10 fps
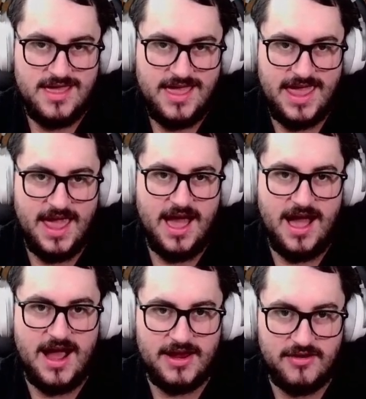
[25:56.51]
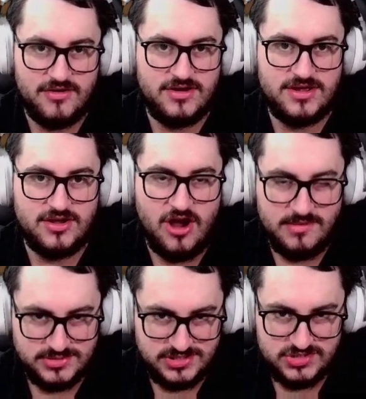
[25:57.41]
a iron
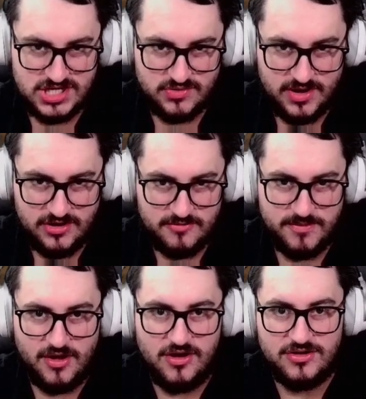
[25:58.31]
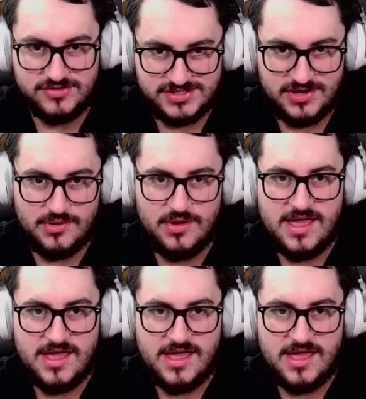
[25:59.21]
cobblestone generator, but also